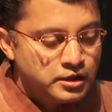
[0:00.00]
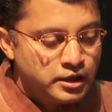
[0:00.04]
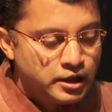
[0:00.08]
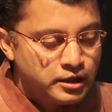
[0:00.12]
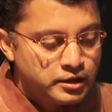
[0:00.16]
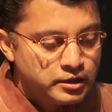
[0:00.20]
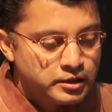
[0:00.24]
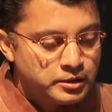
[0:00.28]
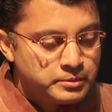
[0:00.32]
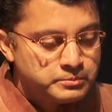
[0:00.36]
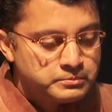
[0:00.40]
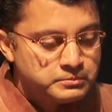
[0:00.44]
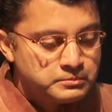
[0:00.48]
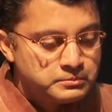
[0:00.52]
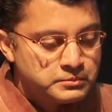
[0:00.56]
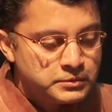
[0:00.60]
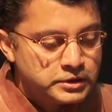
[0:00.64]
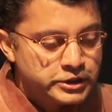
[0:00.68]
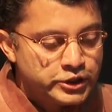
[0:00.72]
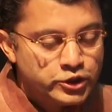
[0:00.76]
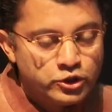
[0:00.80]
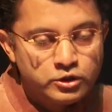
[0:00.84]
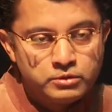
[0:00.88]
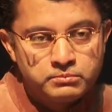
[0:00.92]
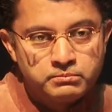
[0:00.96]

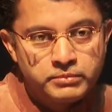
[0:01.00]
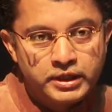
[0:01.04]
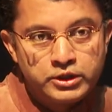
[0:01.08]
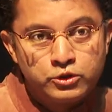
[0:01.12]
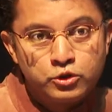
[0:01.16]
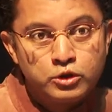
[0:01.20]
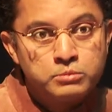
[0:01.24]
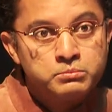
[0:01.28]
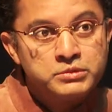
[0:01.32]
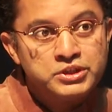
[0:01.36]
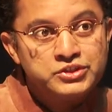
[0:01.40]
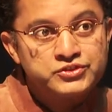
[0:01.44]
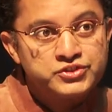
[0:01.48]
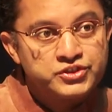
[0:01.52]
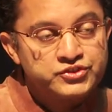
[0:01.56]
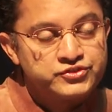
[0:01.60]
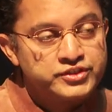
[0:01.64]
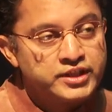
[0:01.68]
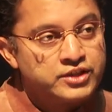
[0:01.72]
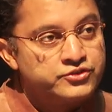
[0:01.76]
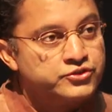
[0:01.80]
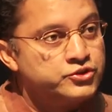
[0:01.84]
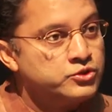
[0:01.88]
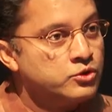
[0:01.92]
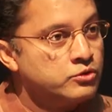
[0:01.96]
You know, by no means is
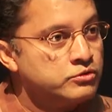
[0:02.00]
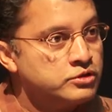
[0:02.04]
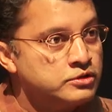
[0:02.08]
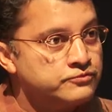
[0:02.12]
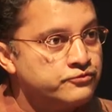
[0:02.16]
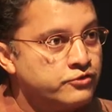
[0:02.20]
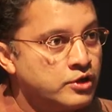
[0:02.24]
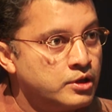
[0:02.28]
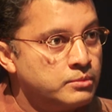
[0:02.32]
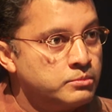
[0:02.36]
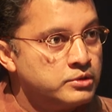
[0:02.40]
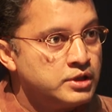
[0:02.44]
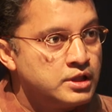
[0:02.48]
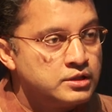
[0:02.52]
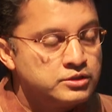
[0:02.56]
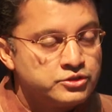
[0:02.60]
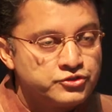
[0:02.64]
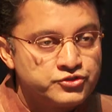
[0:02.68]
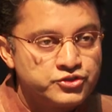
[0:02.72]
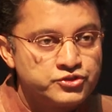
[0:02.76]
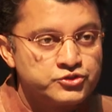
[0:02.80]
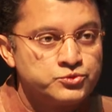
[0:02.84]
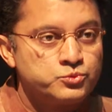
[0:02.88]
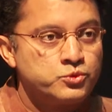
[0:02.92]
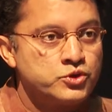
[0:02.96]
that the only formula.
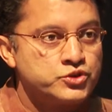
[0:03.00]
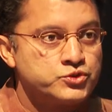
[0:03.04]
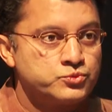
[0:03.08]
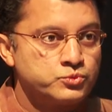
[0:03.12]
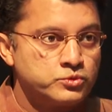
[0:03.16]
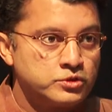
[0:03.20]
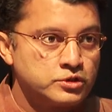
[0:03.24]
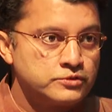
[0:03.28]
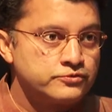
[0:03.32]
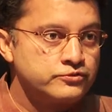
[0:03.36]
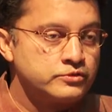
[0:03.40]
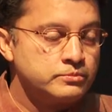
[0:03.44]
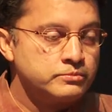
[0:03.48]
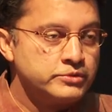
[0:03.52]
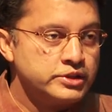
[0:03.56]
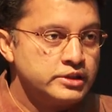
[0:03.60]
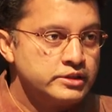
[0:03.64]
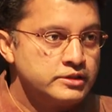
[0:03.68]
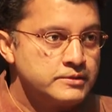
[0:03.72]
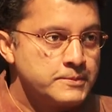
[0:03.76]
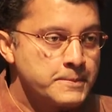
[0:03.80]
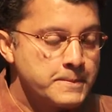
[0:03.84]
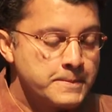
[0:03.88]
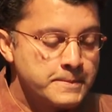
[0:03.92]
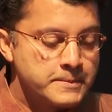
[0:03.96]
This is what's worked for me.
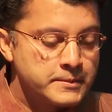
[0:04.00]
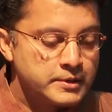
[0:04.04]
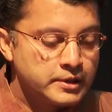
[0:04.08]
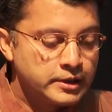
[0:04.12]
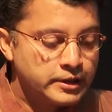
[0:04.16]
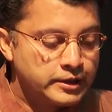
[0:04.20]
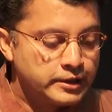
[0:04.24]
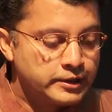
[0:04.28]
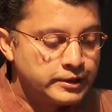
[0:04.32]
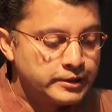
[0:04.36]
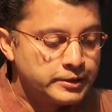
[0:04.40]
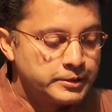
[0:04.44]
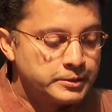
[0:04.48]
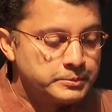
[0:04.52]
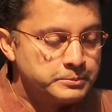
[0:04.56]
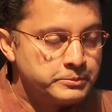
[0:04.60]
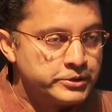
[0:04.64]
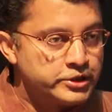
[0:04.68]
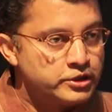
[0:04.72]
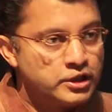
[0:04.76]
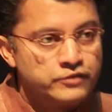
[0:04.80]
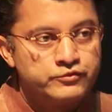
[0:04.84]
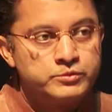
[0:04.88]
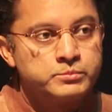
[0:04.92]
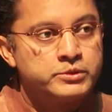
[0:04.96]

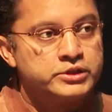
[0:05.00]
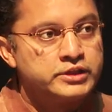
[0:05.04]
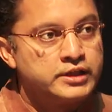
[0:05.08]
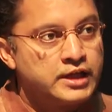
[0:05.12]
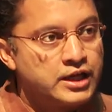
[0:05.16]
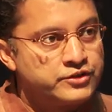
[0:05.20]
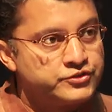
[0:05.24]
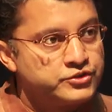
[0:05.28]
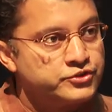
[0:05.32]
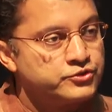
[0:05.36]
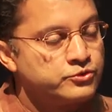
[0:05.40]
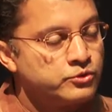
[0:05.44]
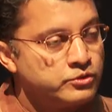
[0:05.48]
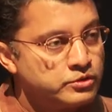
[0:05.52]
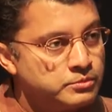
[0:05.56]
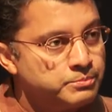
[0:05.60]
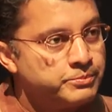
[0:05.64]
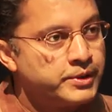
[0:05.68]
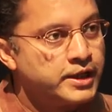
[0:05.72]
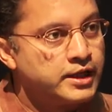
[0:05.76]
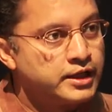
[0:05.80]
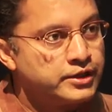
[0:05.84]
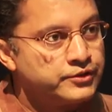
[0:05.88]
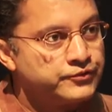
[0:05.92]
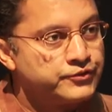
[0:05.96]
You know, everybody has their own
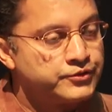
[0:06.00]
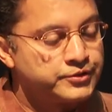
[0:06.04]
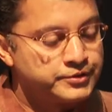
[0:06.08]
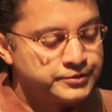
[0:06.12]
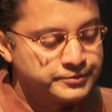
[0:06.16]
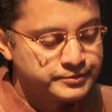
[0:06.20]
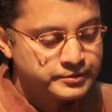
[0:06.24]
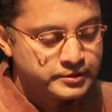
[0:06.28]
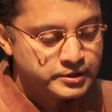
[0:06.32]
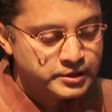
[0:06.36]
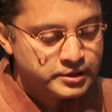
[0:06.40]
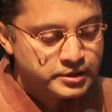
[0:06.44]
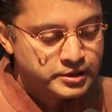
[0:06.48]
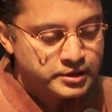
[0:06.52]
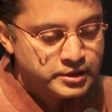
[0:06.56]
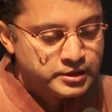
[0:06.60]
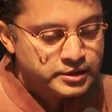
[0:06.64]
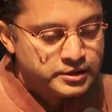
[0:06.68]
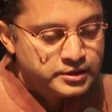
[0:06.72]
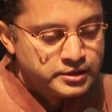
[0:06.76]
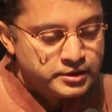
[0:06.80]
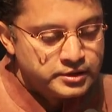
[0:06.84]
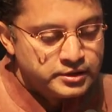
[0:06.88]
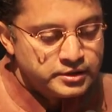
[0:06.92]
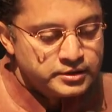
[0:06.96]
path.
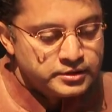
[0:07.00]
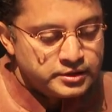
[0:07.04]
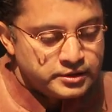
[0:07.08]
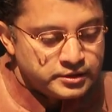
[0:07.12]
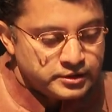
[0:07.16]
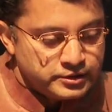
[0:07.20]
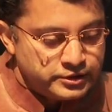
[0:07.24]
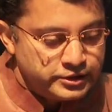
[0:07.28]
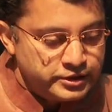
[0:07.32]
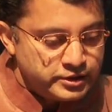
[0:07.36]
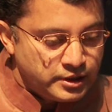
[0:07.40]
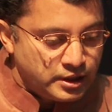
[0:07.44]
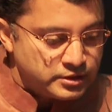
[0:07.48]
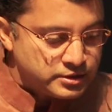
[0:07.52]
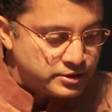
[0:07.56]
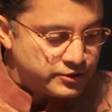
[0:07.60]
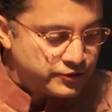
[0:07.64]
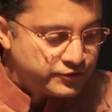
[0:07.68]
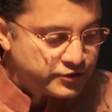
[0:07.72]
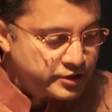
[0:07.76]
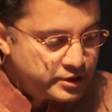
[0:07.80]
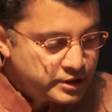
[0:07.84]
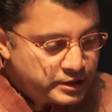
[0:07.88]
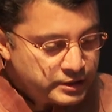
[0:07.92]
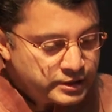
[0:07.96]
The other
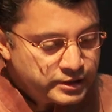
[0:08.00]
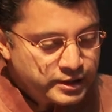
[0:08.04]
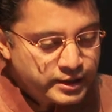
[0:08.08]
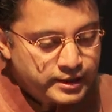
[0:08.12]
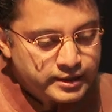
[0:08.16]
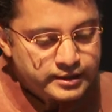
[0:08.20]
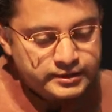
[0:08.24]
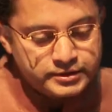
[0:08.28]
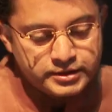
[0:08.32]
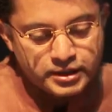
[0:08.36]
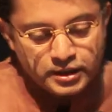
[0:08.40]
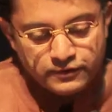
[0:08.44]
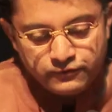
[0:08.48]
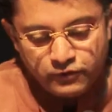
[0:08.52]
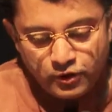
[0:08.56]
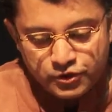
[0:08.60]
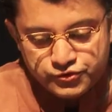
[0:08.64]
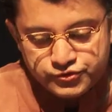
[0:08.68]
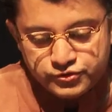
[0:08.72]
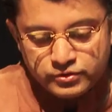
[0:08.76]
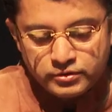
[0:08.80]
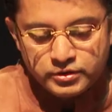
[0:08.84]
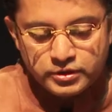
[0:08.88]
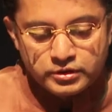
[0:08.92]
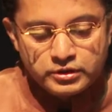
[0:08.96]
thing that I've
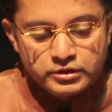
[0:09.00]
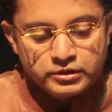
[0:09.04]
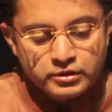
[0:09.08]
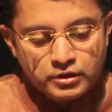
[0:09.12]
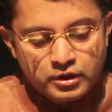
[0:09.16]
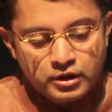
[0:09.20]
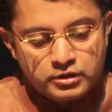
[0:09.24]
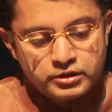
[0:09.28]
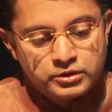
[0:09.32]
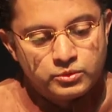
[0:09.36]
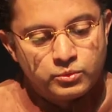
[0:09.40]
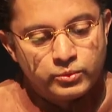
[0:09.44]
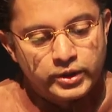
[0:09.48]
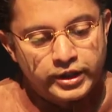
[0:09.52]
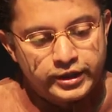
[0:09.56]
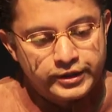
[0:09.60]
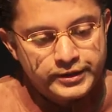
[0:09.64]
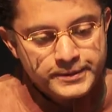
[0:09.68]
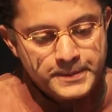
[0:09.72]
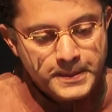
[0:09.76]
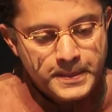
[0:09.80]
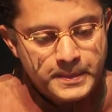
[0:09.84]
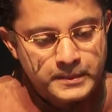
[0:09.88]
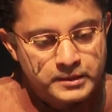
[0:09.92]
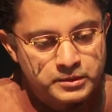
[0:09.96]
also learned along the
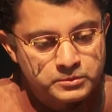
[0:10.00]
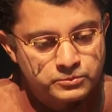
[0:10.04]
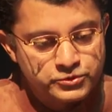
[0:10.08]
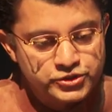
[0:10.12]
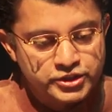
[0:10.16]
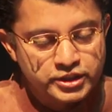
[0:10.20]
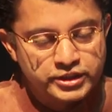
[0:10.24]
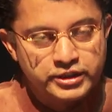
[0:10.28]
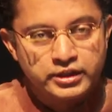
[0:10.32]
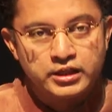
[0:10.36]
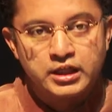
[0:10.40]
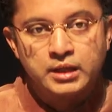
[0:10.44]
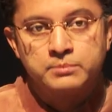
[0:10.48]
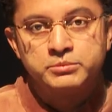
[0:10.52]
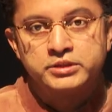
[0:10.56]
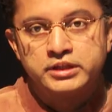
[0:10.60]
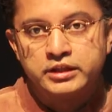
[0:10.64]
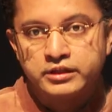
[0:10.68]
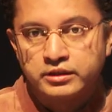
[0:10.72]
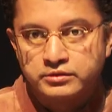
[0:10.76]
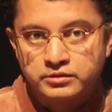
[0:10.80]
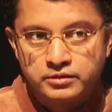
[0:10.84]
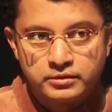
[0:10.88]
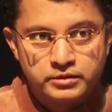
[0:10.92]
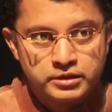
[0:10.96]
way, which again I'm
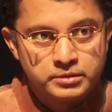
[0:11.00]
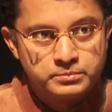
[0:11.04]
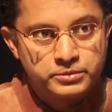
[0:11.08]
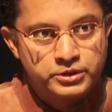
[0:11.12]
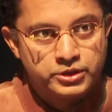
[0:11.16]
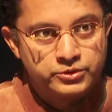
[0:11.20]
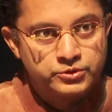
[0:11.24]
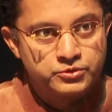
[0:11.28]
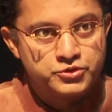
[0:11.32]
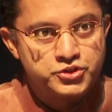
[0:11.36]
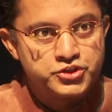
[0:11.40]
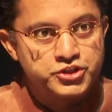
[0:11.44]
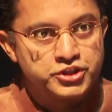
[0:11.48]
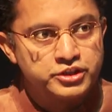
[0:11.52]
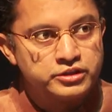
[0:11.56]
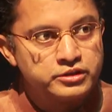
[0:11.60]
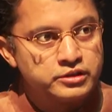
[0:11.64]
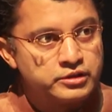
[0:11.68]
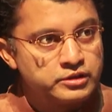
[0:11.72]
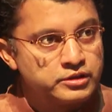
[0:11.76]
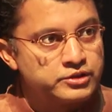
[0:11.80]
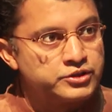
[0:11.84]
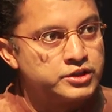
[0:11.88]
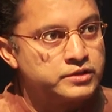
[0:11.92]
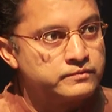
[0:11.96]
taking the liberty to
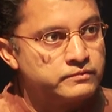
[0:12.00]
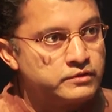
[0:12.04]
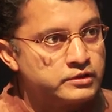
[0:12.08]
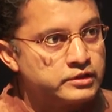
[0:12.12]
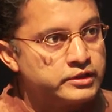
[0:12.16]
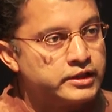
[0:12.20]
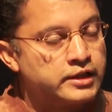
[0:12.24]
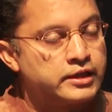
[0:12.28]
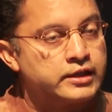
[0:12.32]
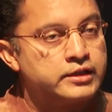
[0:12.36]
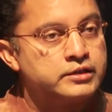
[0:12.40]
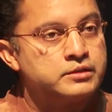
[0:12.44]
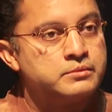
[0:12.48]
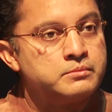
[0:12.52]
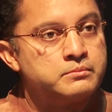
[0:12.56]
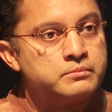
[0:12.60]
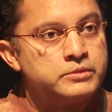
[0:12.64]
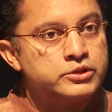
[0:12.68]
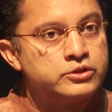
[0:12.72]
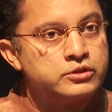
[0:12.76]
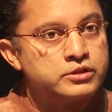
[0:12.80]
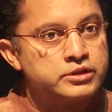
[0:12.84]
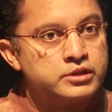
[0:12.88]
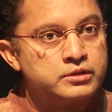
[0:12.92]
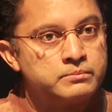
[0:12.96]
share, given that,
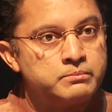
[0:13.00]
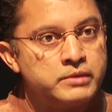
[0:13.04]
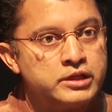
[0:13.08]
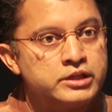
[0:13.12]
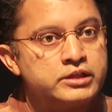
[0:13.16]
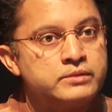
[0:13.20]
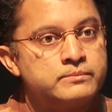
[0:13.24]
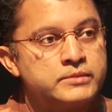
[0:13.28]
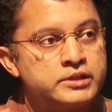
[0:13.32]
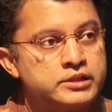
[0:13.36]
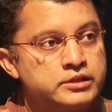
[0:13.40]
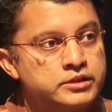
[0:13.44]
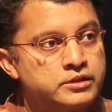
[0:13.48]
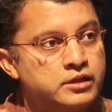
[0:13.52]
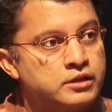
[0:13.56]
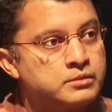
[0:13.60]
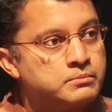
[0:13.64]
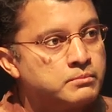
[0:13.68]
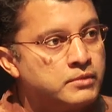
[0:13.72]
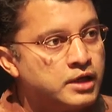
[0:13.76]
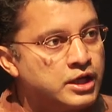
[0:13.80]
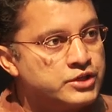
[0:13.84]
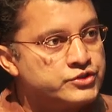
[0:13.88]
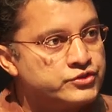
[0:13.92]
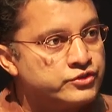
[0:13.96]
you know, there are many, many young
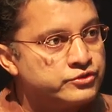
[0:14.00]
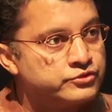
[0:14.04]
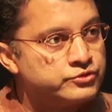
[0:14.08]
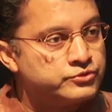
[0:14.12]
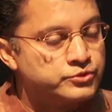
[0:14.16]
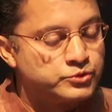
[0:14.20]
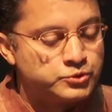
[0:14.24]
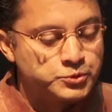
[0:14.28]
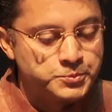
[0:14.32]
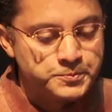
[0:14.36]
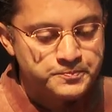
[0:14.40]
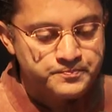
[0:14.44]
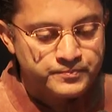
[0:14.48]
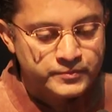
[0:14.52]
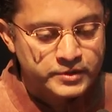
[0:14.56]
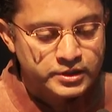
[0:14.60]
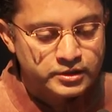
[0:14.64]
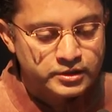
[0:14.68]
minds in the room,